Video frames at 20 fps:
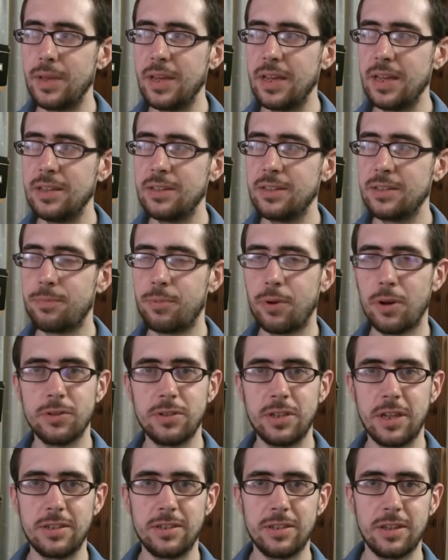is
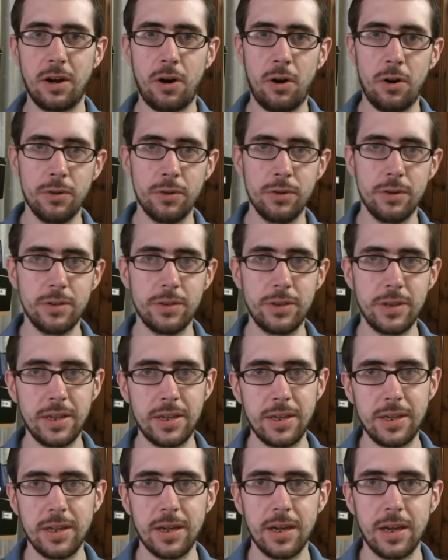processed on
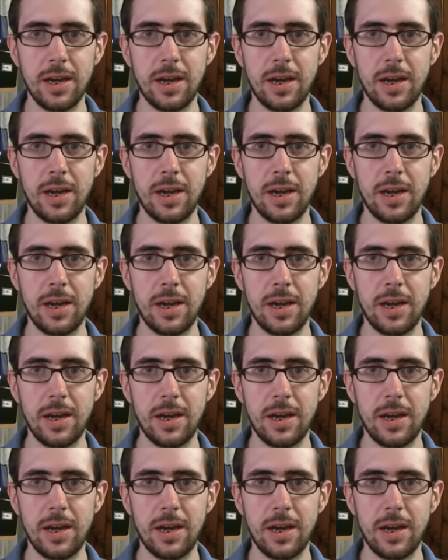the